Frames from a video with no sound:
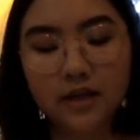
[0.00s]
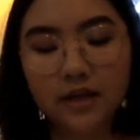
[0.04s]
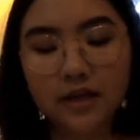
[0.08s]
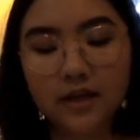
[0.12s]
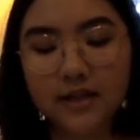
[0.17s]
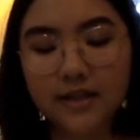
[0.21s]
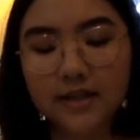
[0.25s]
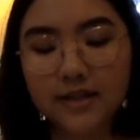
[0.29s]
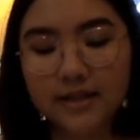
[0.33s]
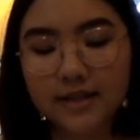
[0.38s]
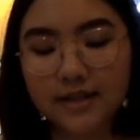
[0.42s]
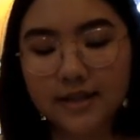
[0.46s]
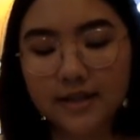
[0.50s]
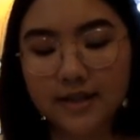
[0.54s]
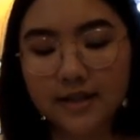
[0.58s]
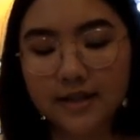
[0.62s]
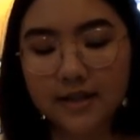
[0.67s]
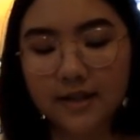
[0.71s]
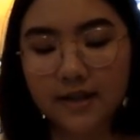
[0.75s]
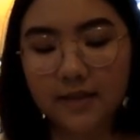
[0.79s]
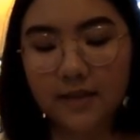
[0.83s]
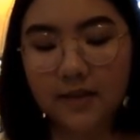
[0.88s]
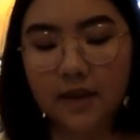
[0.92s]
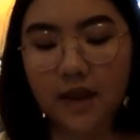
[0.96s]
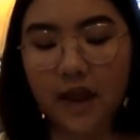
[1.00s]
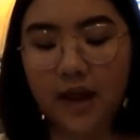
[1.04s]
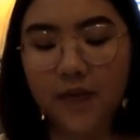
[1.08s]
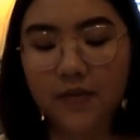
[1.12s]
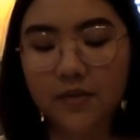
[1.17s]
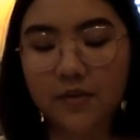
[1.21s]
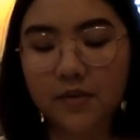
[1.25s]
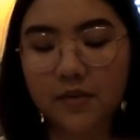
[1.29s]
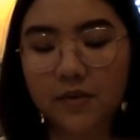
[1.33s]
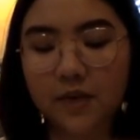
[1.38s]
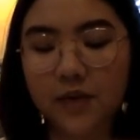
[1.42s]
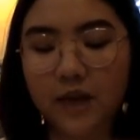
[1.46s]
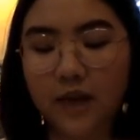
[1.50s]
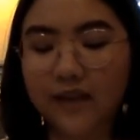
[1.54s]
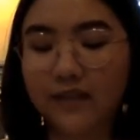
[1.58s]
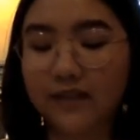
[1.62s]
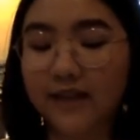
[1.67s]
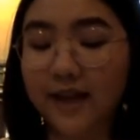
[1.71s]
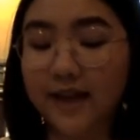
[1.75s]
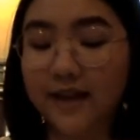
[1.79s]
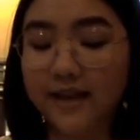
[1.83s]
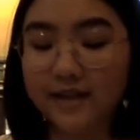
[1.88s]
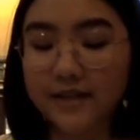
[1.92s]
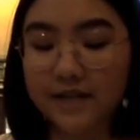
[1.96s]
"Is this the same cabin we had
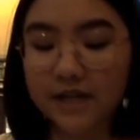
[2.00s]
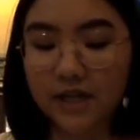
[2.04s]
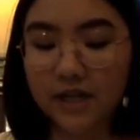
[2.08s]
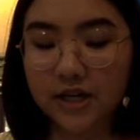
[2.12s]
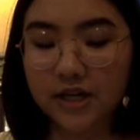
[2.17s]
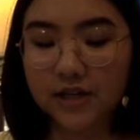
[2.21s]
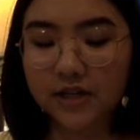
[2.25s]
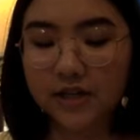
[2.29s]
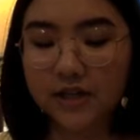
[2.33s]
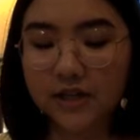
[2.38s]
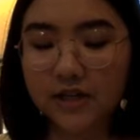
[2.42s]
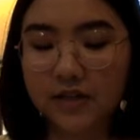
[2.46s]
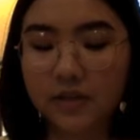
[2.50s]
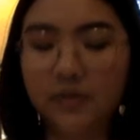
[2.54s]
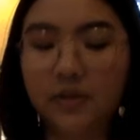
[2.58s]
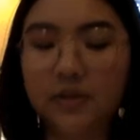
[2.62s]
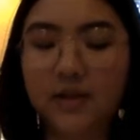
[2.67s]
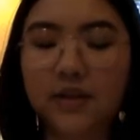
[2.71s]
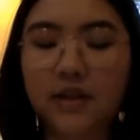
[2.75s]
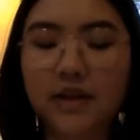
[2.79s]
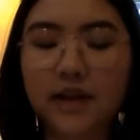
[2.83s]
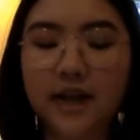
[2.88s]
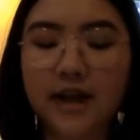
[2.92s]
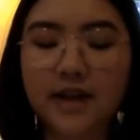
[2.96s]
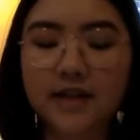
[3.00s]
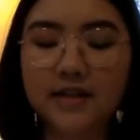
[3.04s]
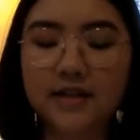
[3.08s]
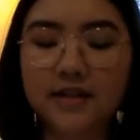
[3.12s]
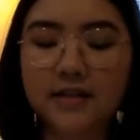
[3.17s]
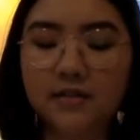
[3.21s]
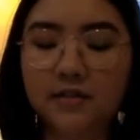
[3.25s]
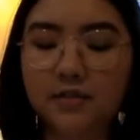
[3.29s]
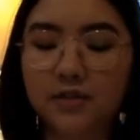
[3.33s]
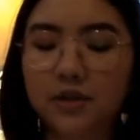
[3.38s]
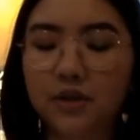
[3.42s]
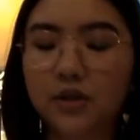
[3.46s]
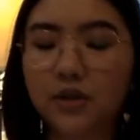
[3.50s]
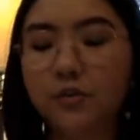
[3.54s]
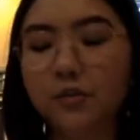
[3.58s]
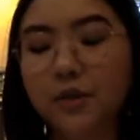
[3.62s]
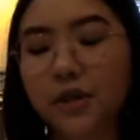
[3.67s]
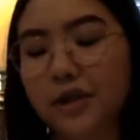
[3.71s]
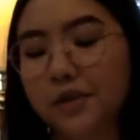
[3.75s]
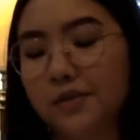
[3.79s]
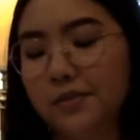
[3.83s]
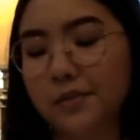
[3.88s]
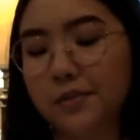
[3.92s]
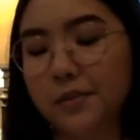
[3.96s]
last year?" Amelia asked, but
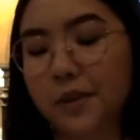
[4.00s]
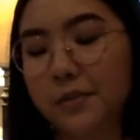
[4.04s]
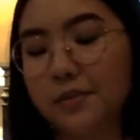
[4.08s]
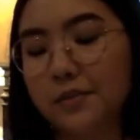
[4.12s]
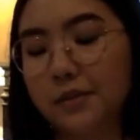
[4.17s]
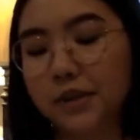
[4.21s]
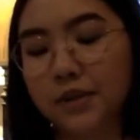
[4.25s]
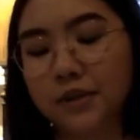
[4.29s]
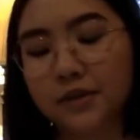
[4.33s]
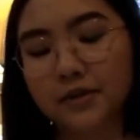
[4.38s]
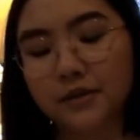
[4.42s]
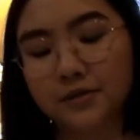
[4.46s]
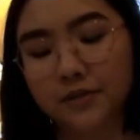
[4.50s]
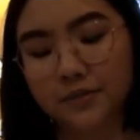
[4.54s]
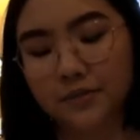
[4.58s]
nobody remembered.